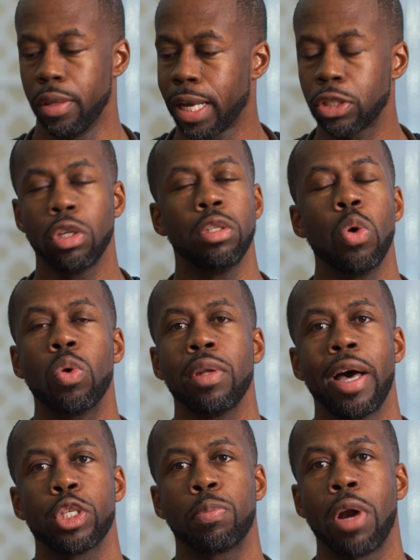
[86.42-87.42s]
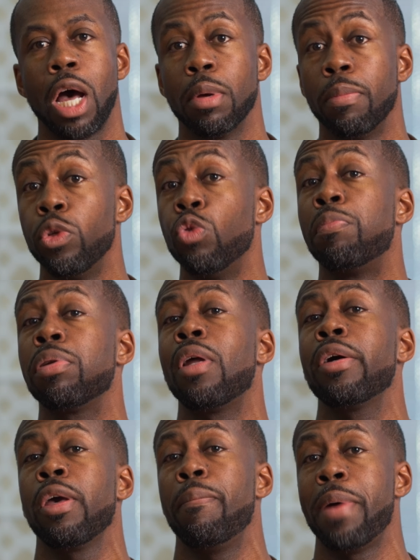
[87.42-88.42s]
That's a localized problem. You
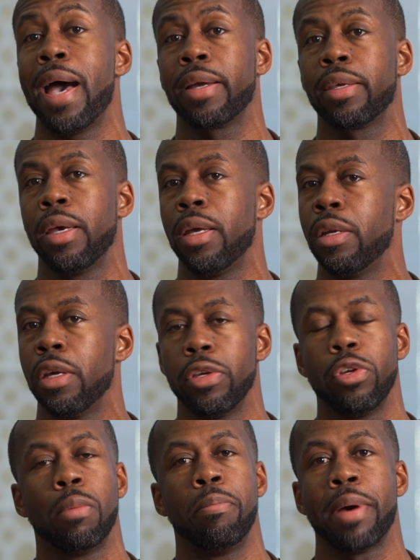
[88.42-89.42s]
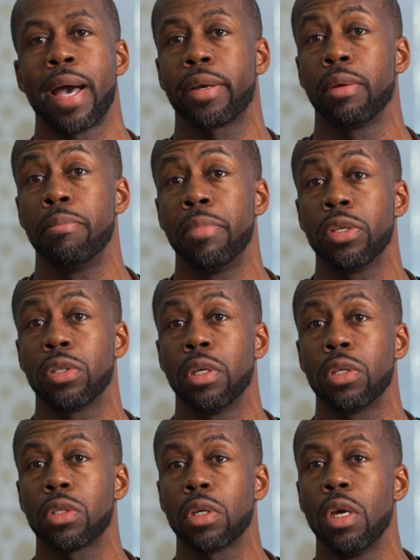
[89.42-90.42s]
plug it back in, you're back in
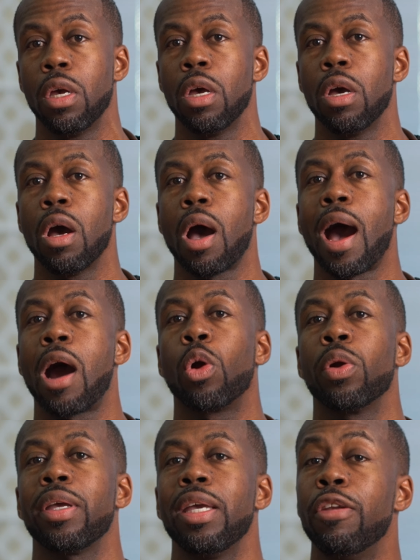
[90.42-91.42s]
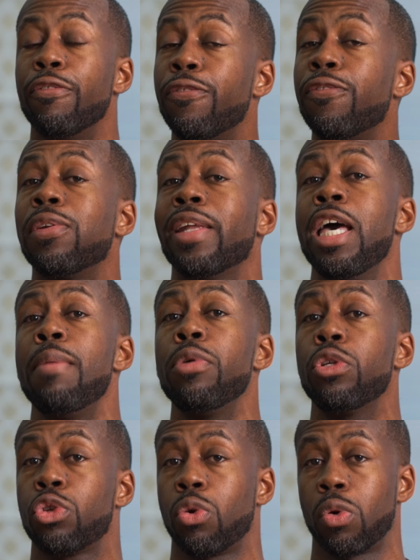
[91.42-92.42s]
business. Our
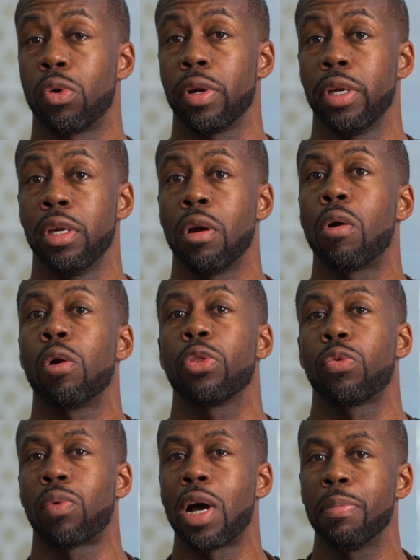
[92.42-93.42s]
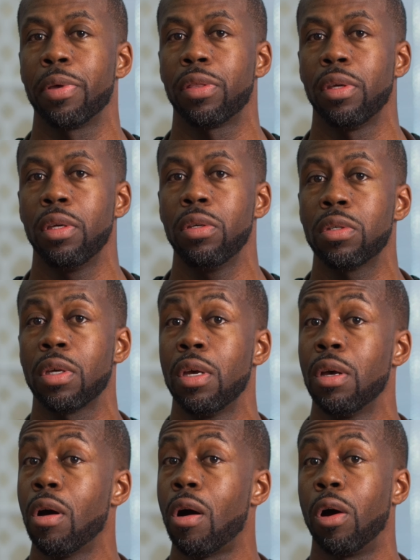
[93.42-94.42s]
inflammatory arthropathies,
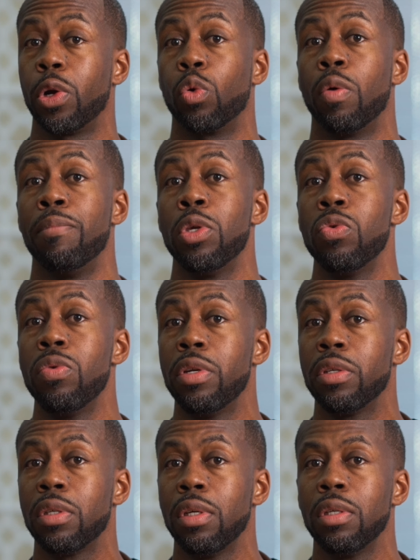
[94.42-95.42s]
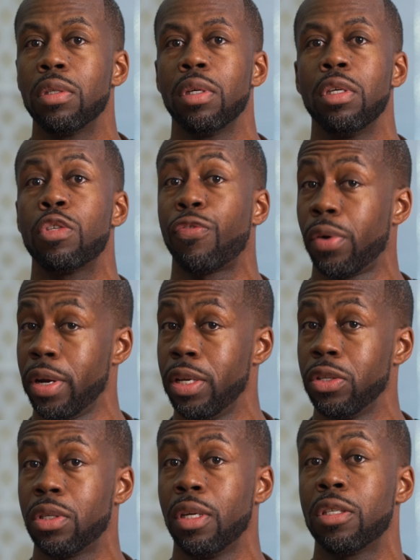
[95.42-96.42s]
autoimmune diseases, for
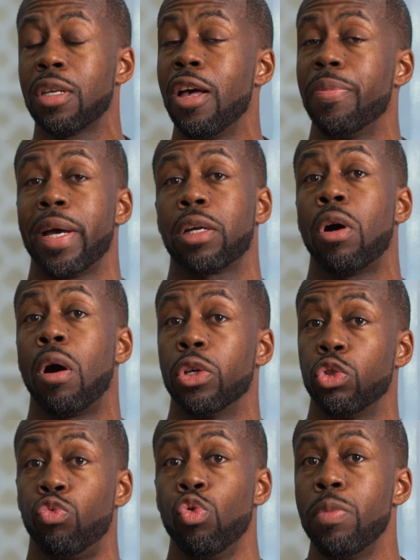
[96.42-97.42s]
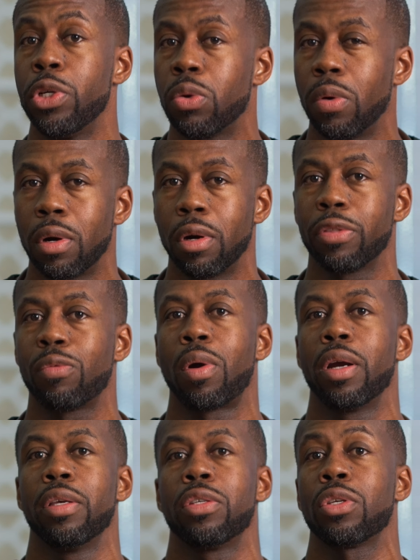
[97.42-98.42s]
instance, that cause rheumatoid
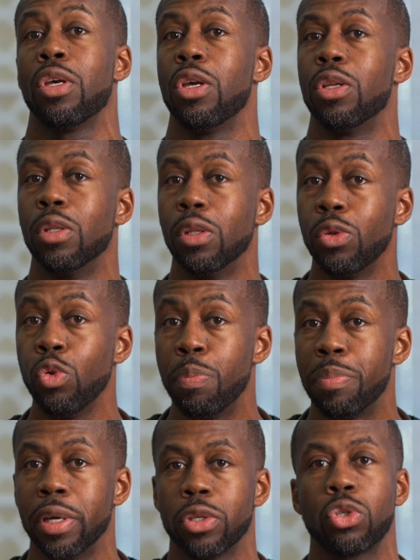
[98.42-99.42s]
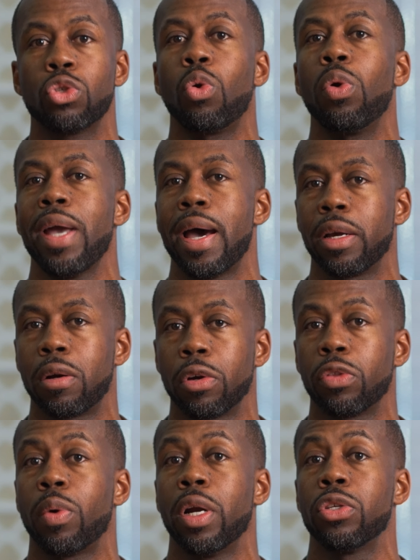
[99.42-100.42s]
arthritis, lupus, psoriatic
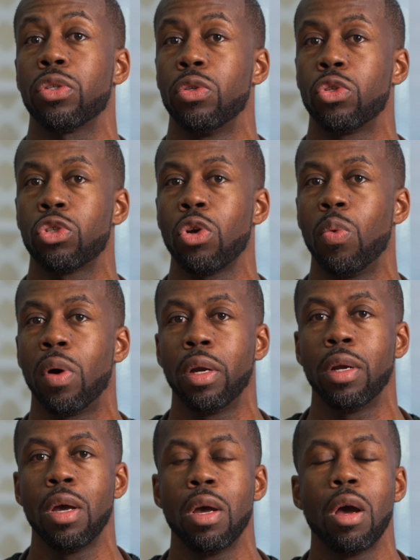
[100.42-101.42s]
arthritis, and so on,